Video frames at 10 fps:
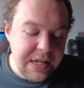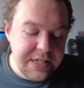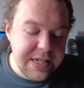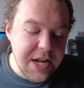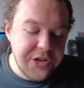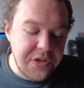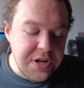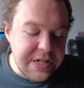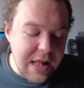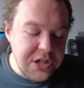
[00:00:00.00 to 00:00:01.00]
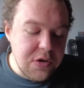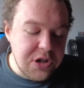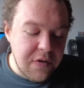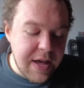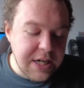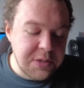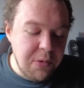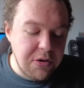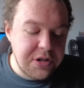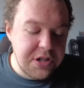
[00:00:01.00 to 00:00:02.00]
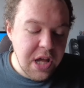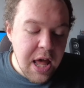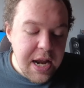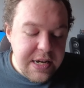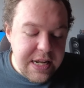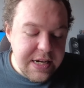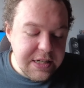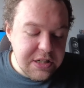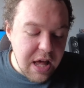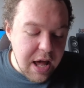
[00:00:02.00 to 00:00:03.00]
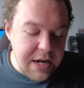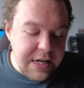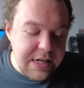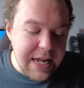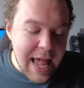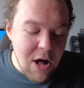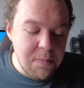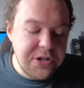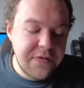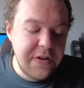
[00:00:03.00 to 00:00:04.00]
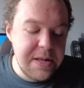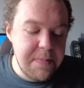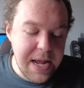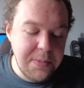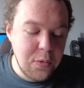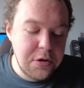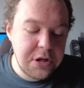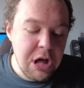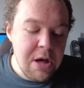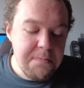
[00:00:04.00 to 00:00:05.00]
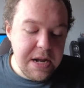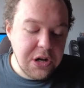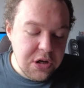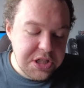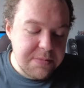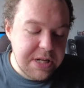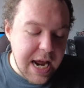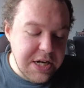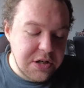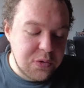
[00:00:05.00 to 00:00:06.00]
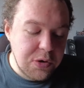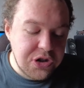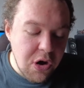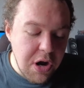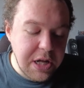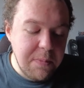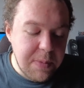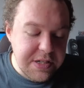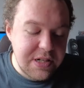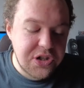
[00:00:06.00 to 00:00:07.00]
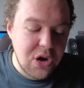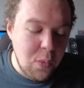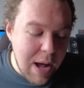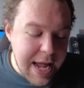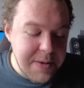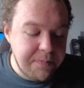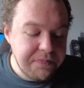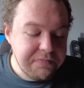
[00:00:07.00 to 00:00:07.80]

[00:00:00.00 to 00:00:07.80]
said that the deluge of exporters needing help to fill in paperwork meant customs agents were turning business away.